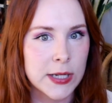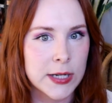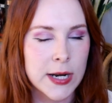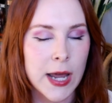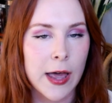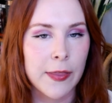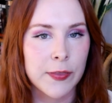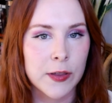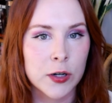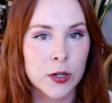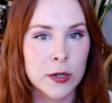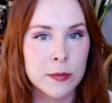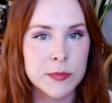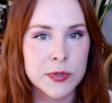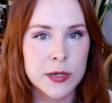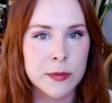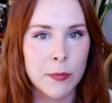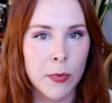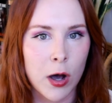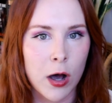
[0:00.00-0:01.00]
not the
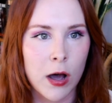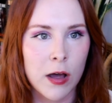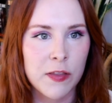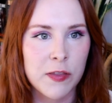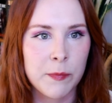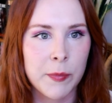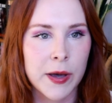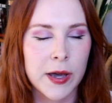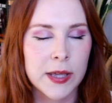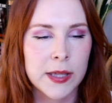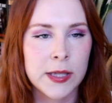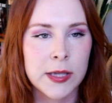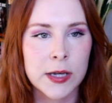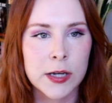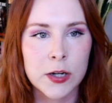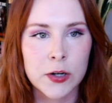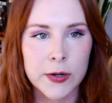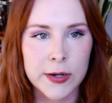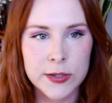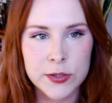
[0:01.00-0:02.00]
Crimson Moth, but he
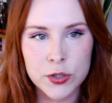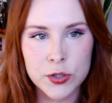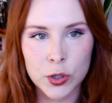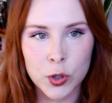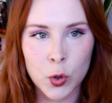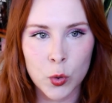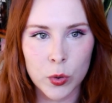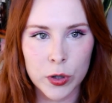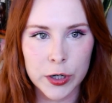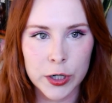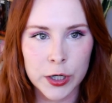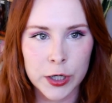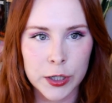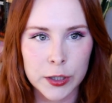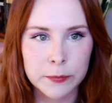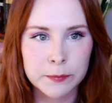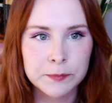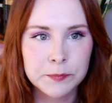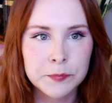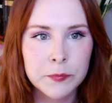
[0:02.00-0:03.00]
agrees to court her.